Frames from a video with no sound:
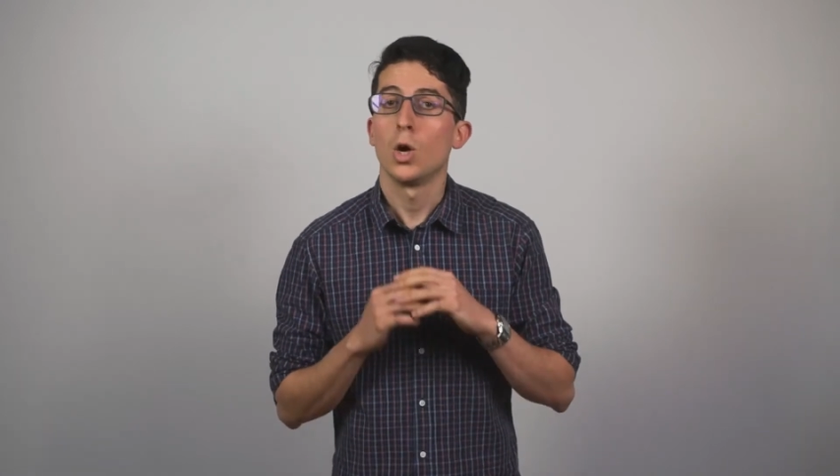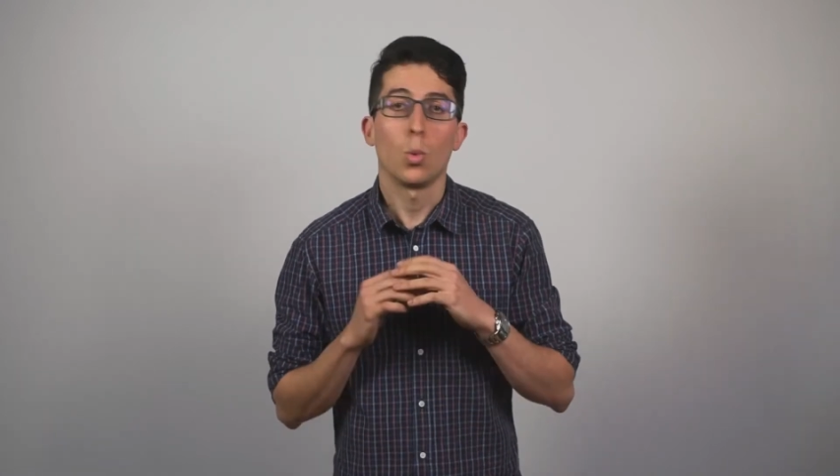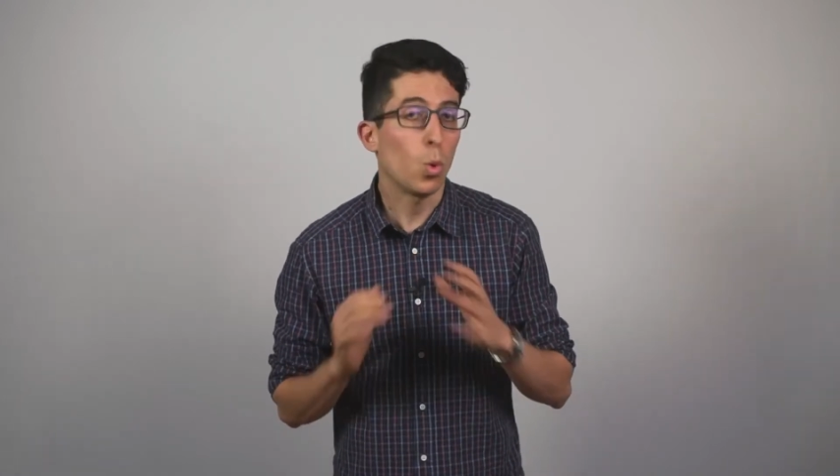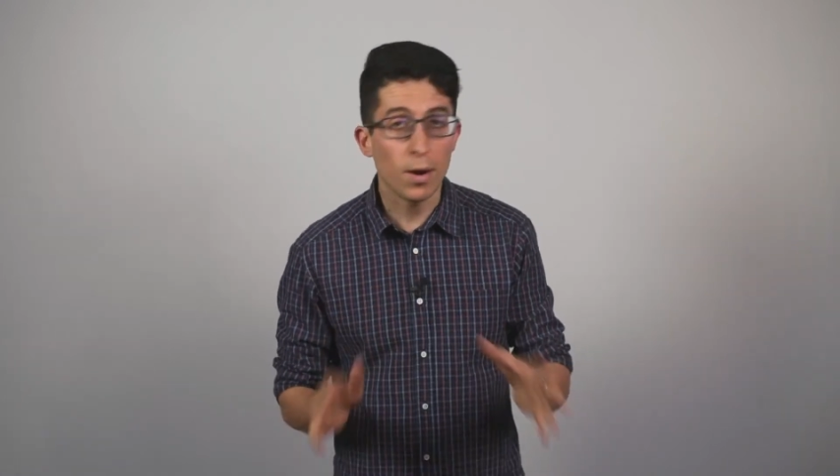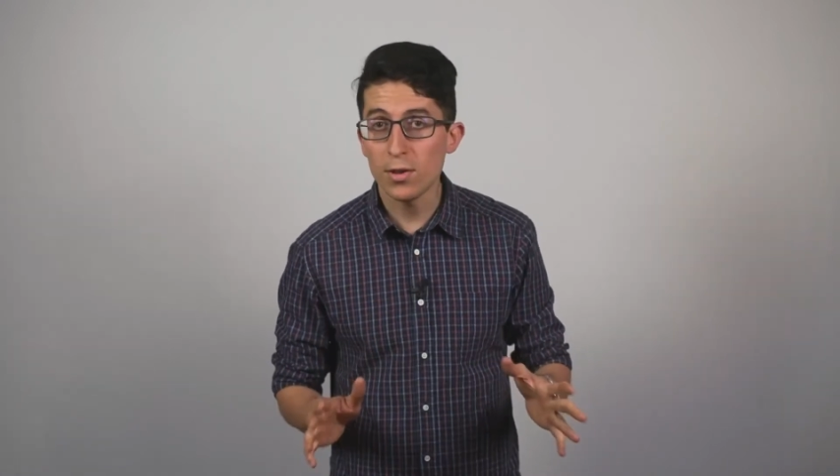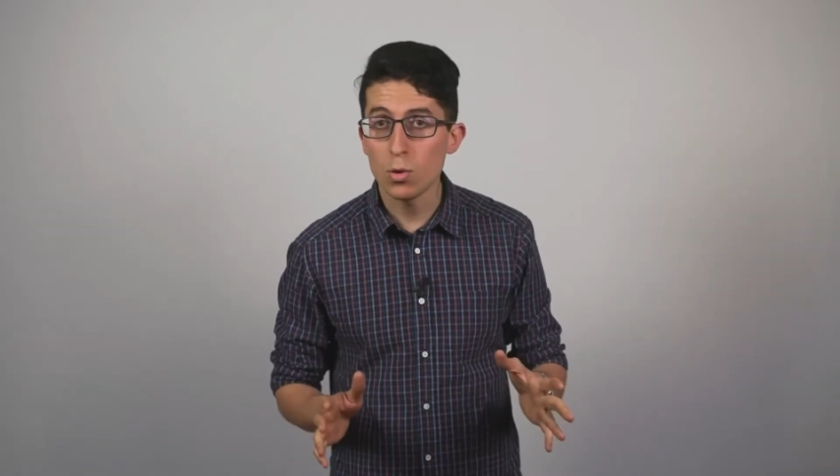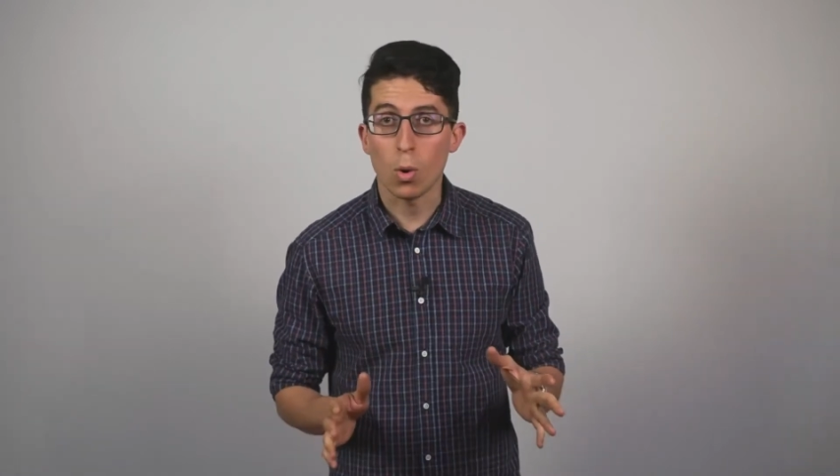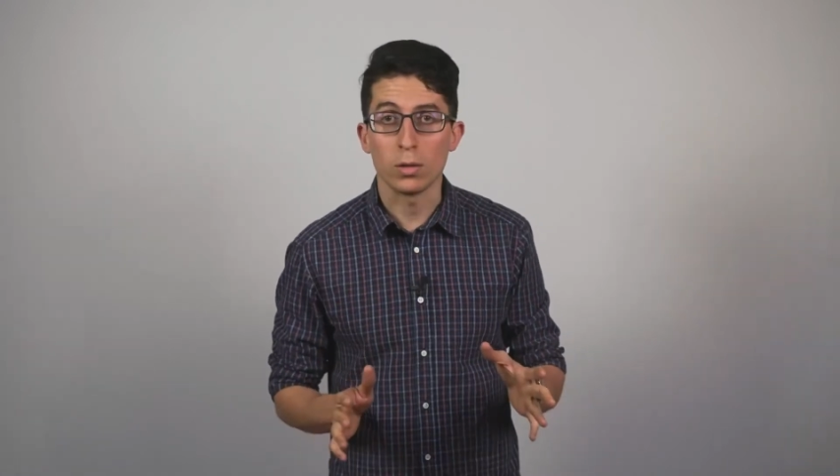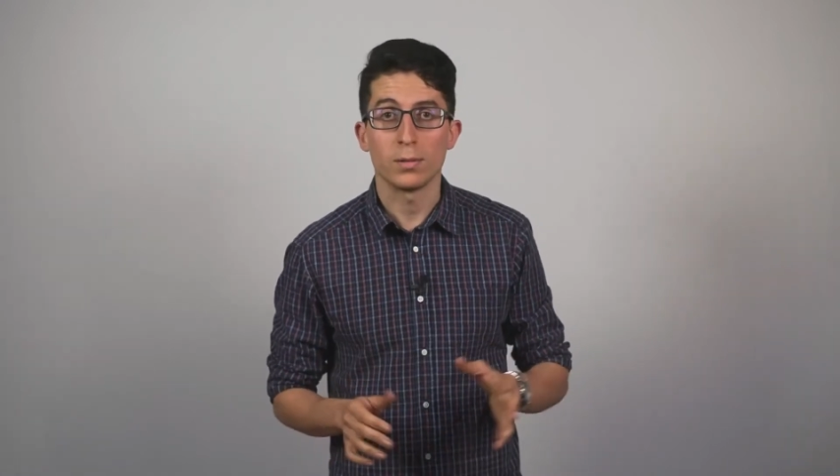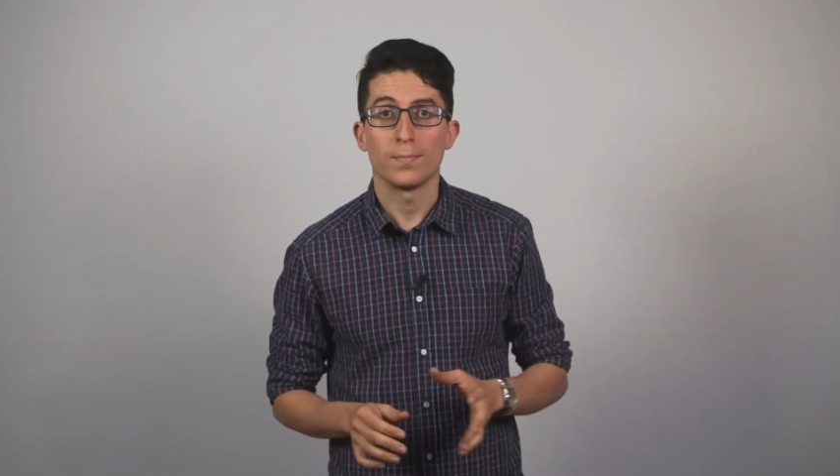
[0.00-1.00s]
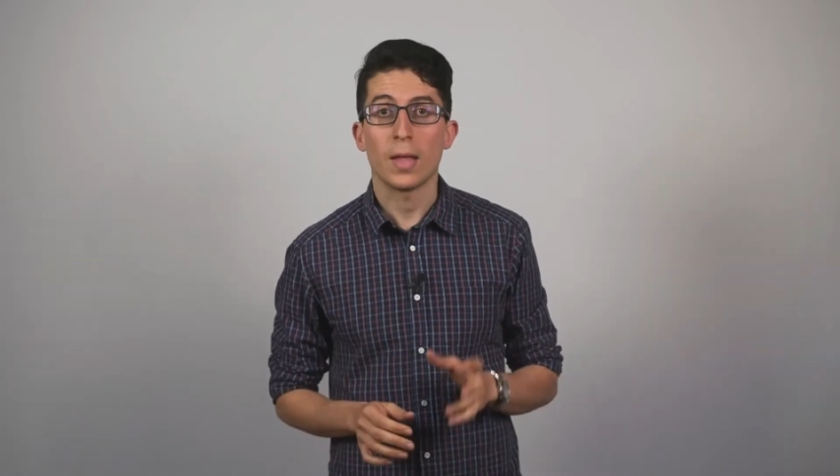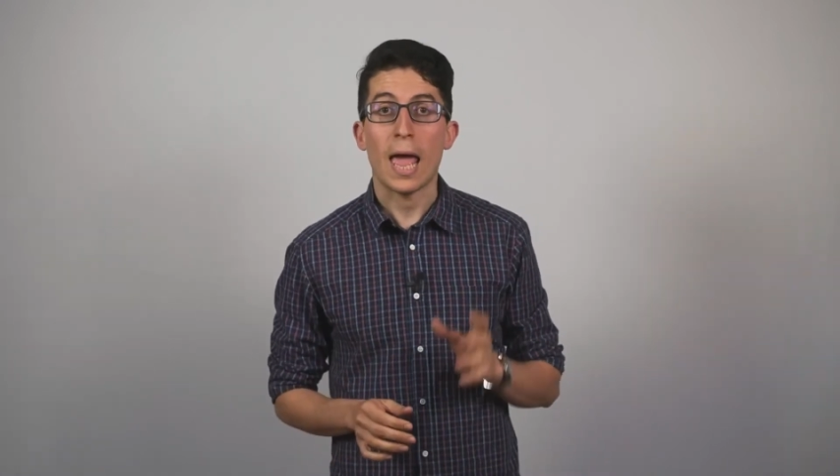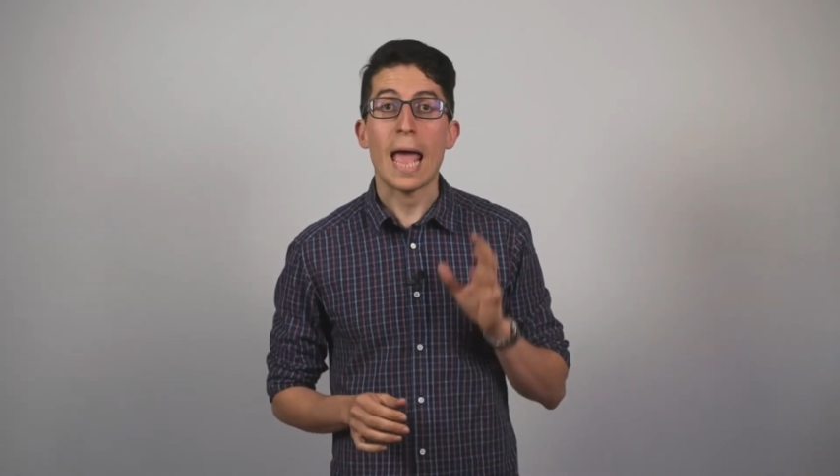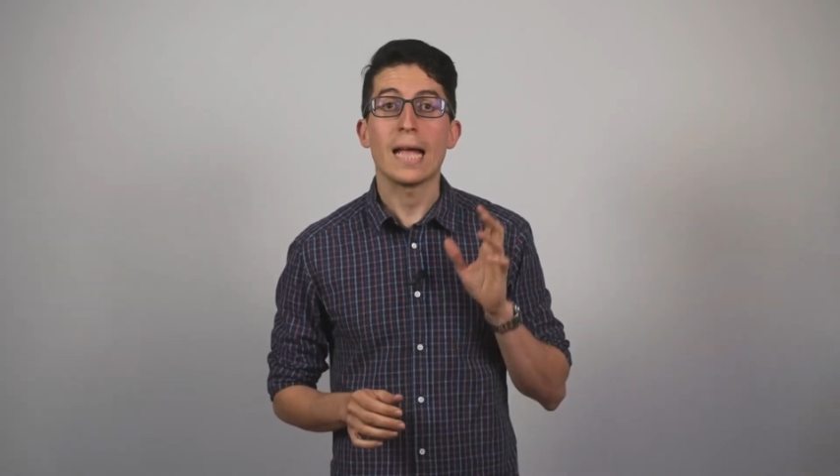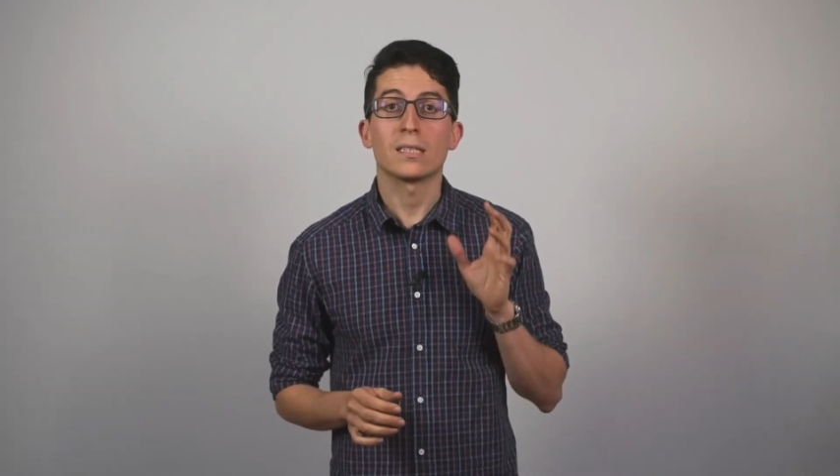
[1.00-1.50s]
whatever you want,
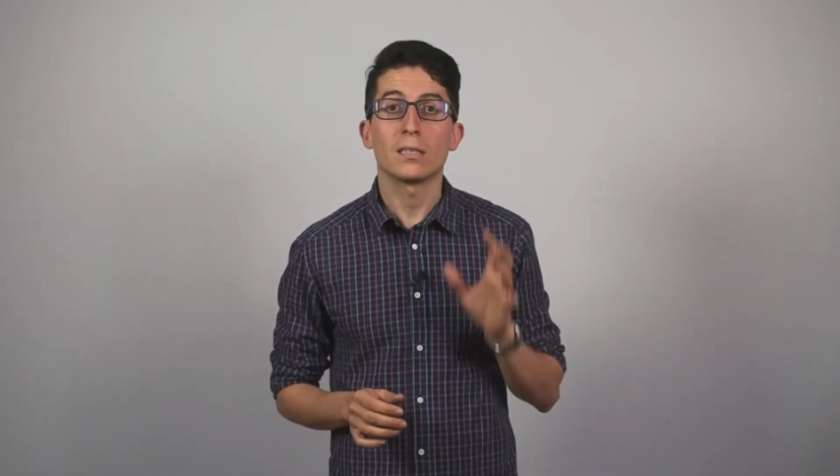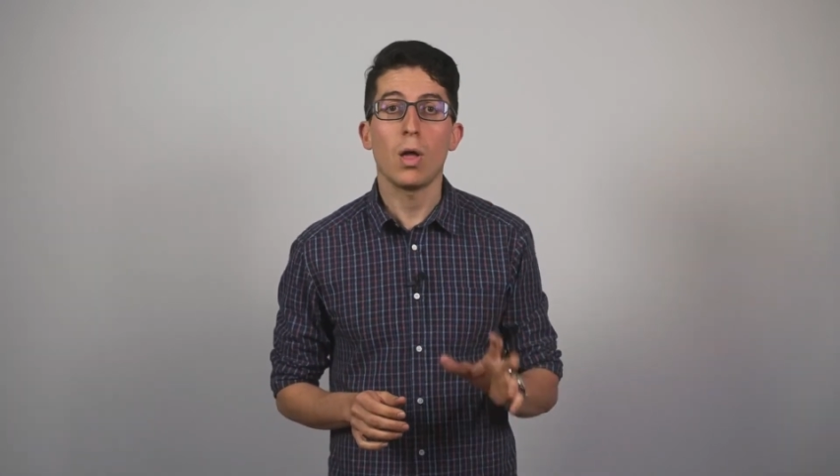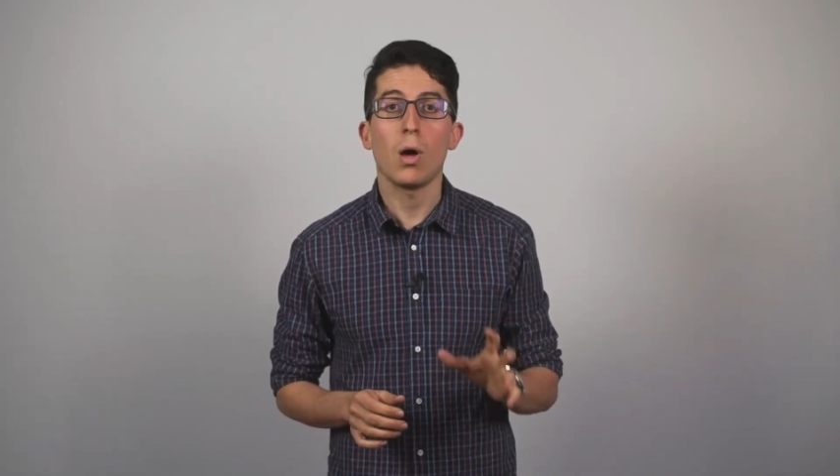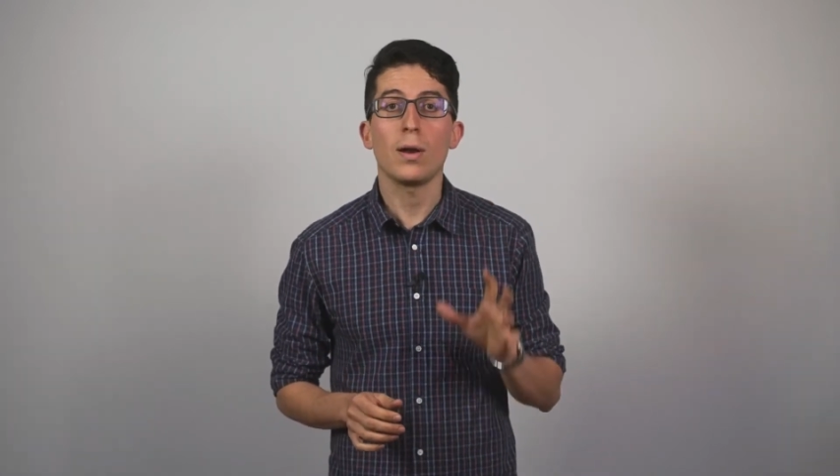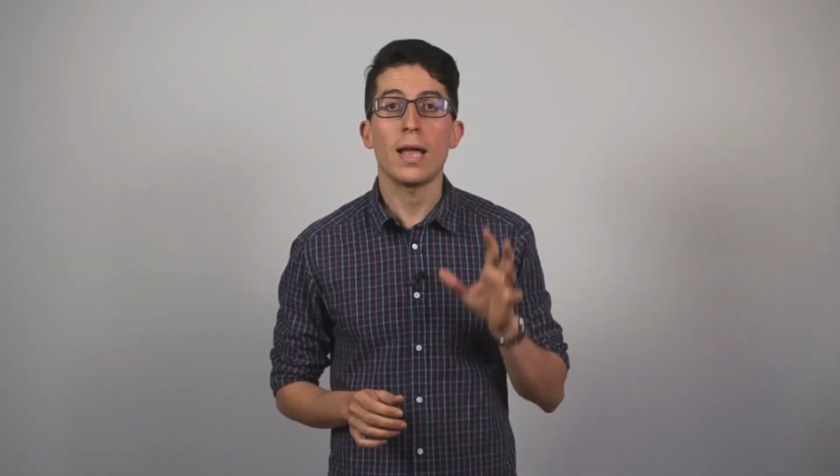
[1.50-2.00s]
as long